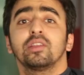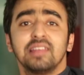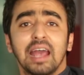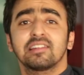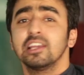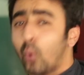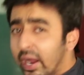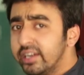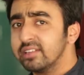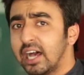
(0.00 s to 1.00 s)
which is actually
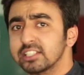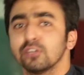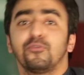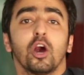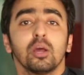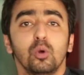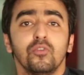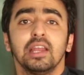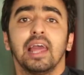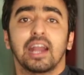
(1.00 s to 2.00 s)
quite a disaster for a
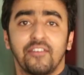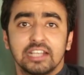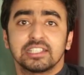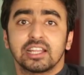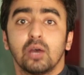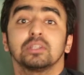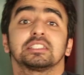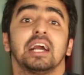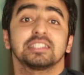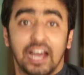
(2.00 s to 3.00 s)
movie like Hawaizaada which
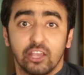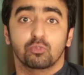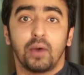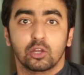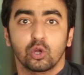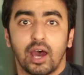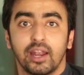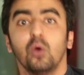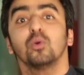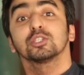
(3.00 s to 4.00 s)
stars Ayushmann
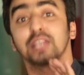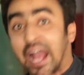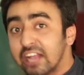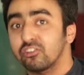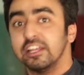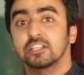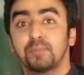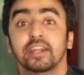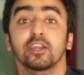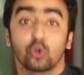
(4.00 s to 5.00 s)
Khurrana, which was actually
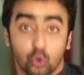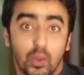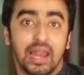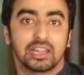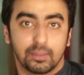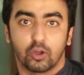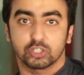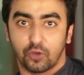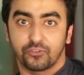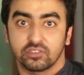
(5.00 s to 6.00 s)
expected to do well at the
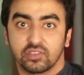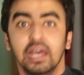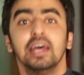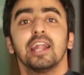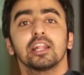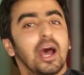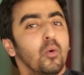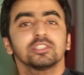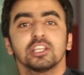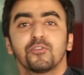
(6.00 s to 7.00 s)
box office. Now
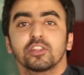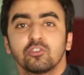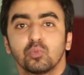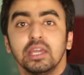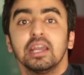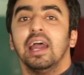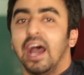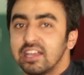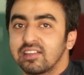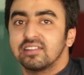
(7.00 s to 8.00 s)
that was it for this week.
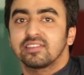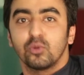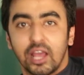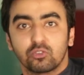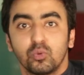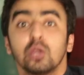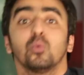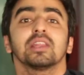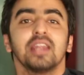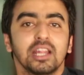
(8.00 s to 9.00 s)
I shall see you next week
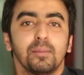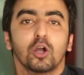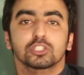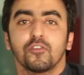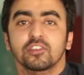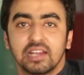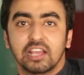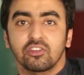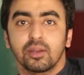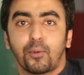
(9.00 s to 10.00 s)
with another box office
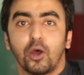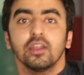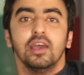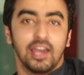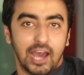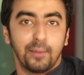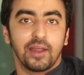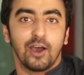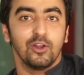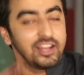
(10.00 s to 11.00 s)
collection report. I'm
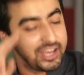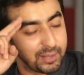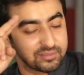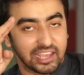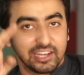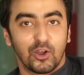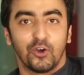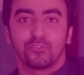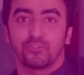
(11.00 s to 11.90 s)
Rahul and I'm signing off.